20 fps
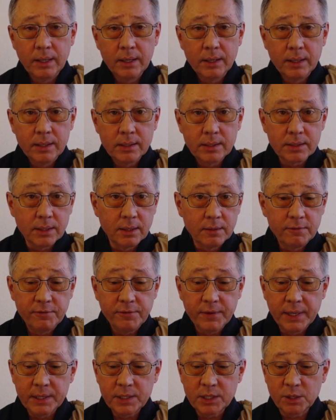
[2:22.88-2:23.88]

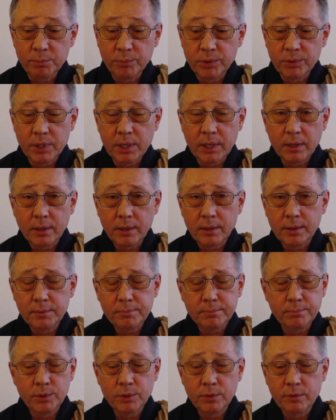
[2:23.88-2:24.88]
Sun-faced Buddha,
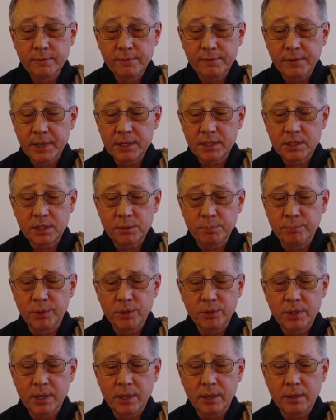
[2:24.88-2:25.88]
moon-faced
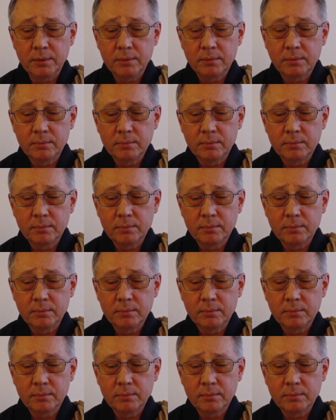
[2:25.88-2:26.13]
Buddha,